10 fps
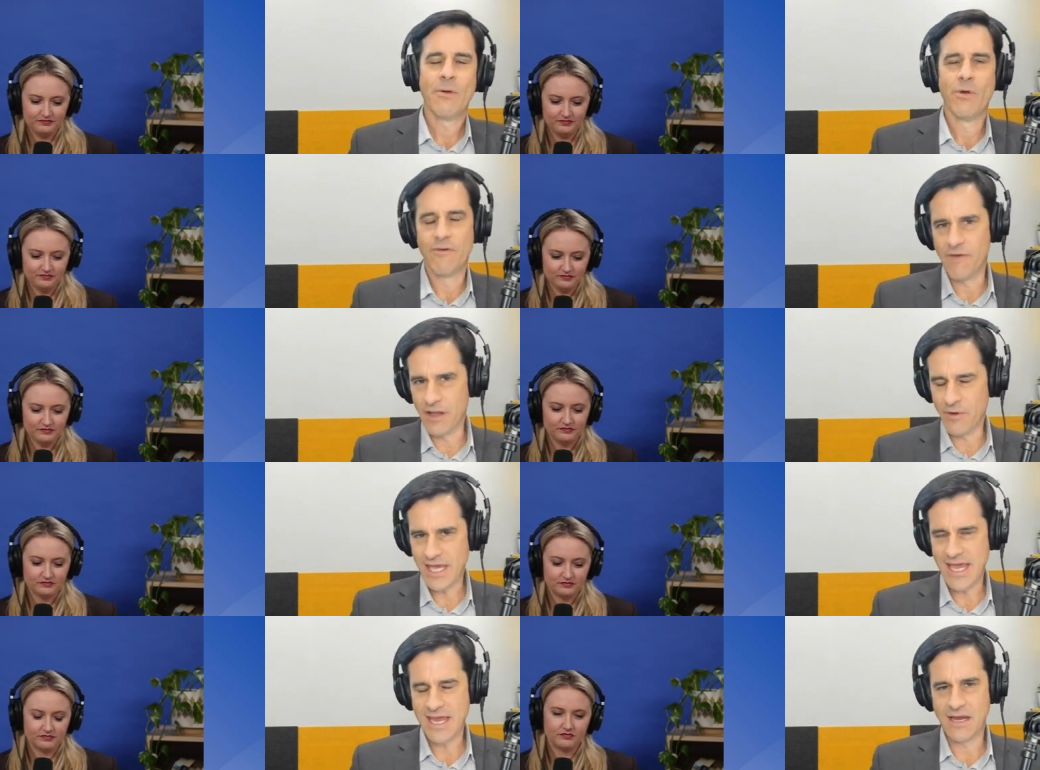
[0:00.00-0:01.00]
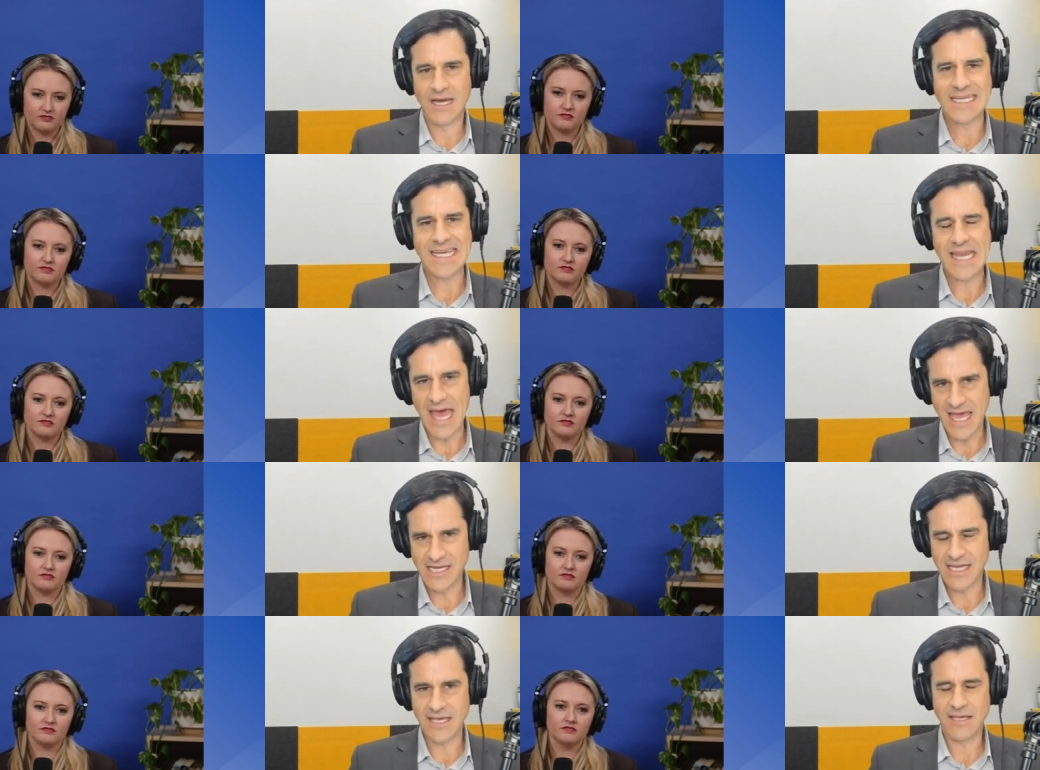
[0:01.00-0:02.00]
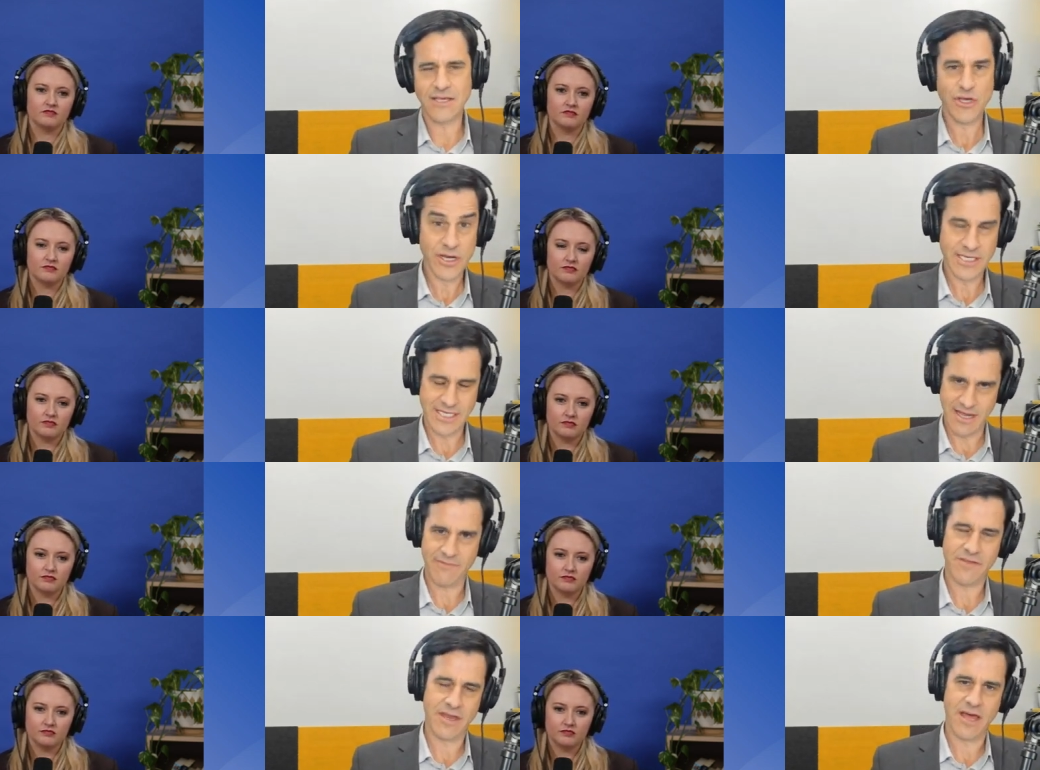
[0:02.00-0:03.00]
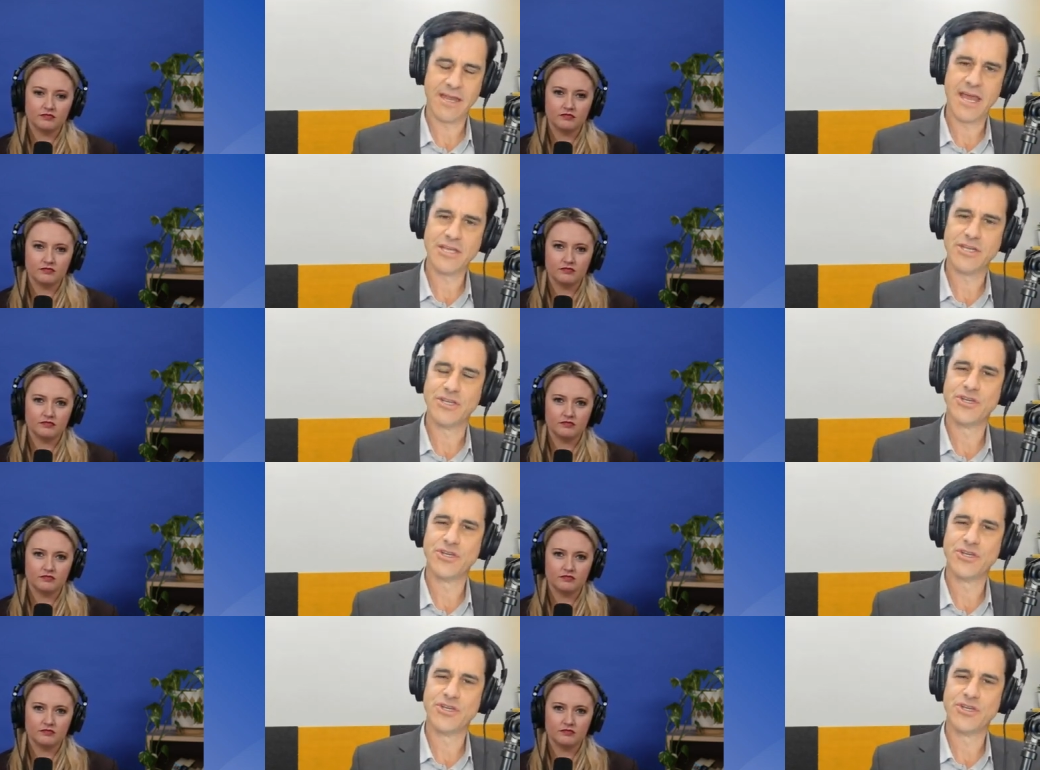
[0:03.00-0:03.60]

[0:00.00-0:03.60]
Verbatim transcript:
Speaker 1: Well, the following year, nineteen eighty, UNICEF, the United Nations